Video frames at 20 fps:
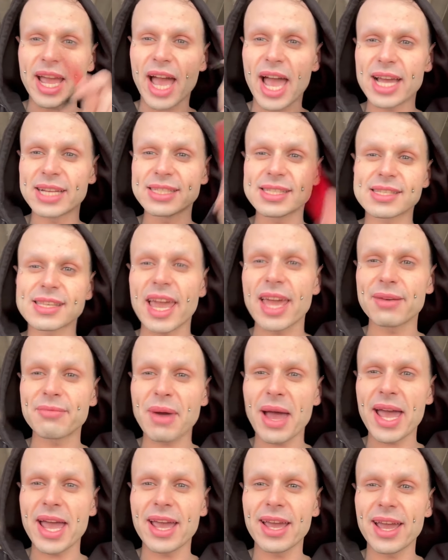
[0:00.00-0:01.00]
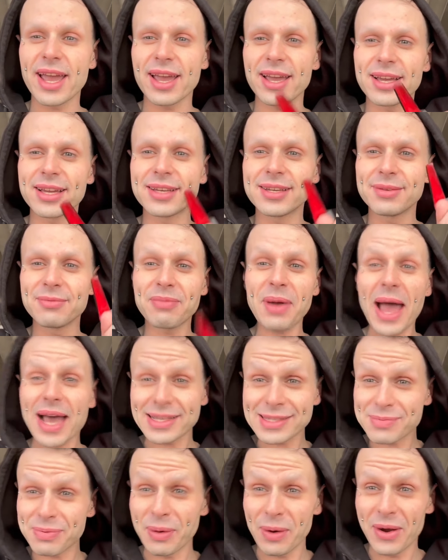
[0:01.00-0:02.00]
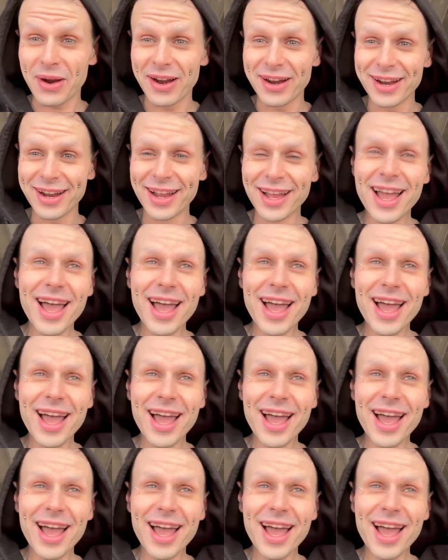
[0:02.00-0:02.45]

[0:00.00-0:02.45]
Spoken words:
I had to scan my passport,